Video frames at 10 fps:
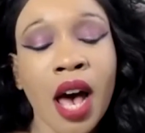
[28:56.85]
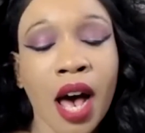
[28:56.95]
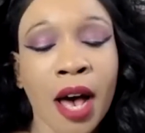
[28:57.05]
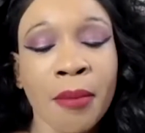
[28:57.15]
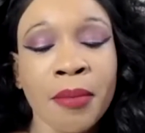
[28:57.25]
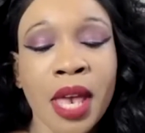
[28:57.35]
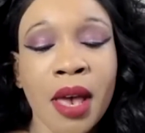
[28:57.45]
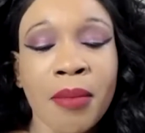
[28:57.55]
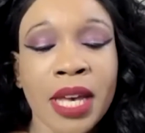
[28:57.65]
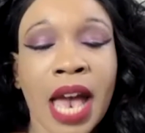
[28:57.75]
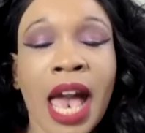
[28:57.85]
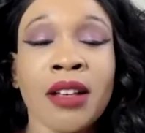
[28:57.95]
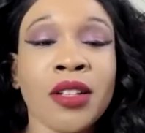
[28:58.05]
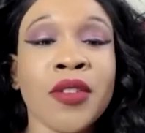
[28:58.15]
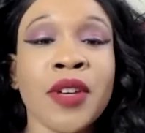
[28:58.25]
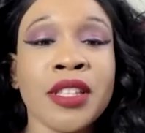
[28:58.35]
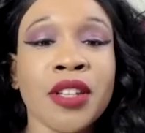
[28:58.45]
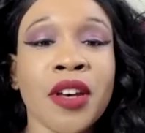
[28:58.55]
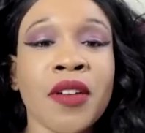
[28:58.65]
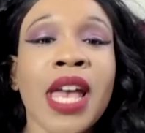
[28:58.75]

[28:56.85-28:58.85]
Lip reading: um, but I'll always go,